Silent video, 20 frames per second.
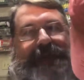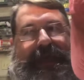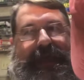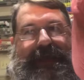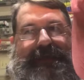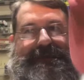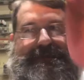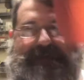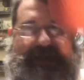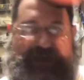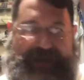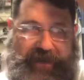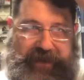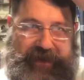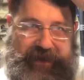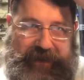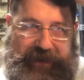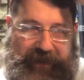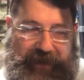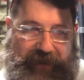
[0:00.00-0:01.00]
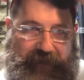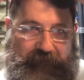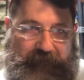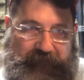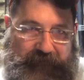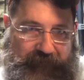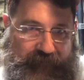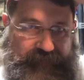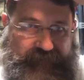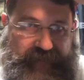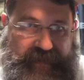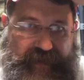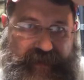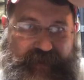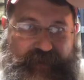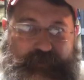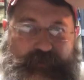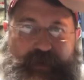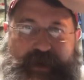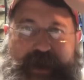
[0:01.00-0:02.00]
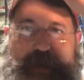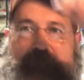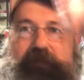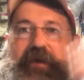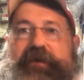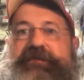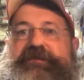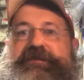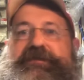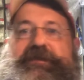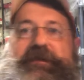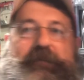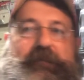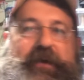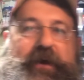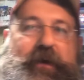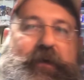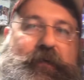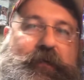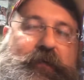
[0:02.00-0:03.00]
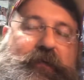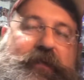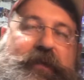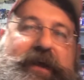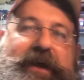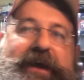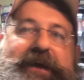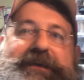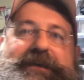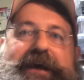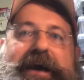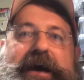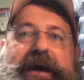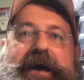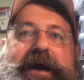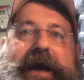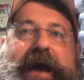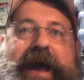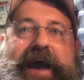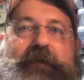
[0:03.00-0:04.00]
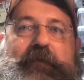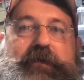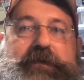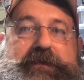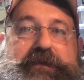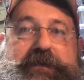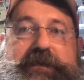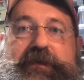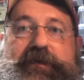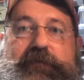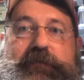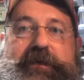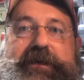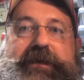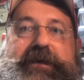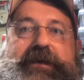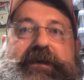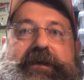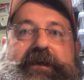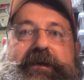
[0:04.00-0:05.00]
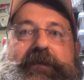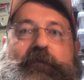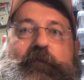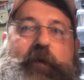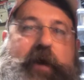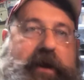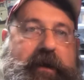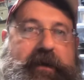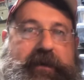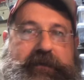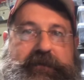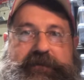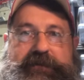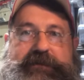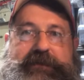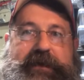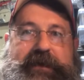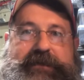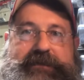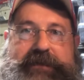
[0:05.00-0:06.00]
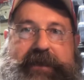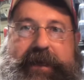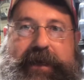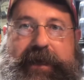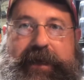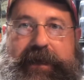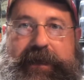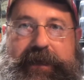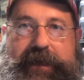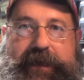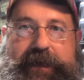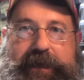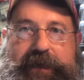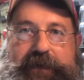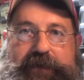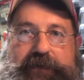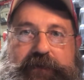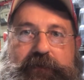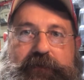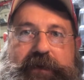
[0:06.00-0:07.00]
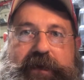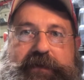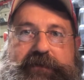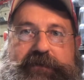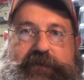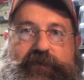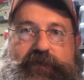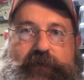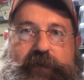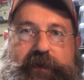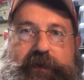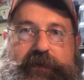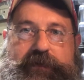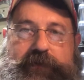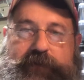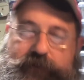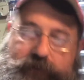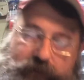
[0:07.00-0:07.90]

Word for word: hat, um, when I purchased a boat, that uh, I would still be wearing this nice hat in 2022.